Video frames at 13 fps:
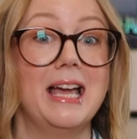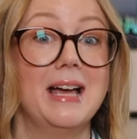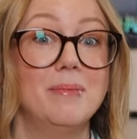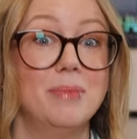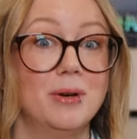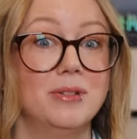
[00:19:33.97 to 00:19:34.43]

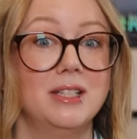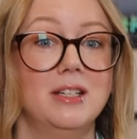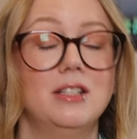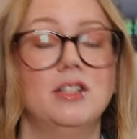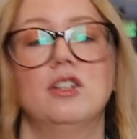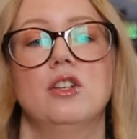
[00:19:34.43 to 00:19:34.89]
and posted
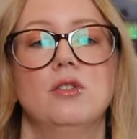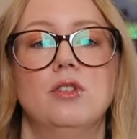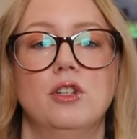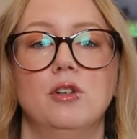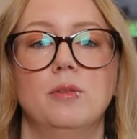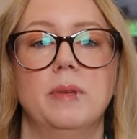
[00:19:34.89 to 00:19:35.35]
it to
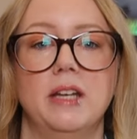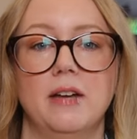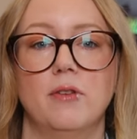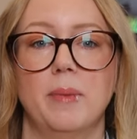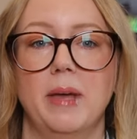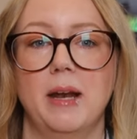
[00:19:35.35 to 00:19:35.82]
YouTube, but
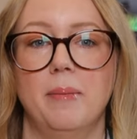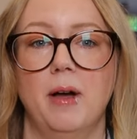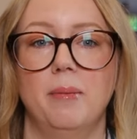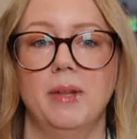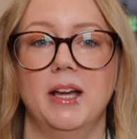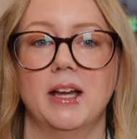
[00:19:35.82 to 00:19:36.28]
never made it
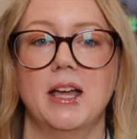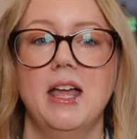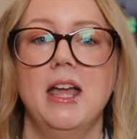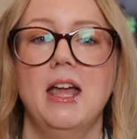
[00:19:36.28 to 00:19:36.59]
public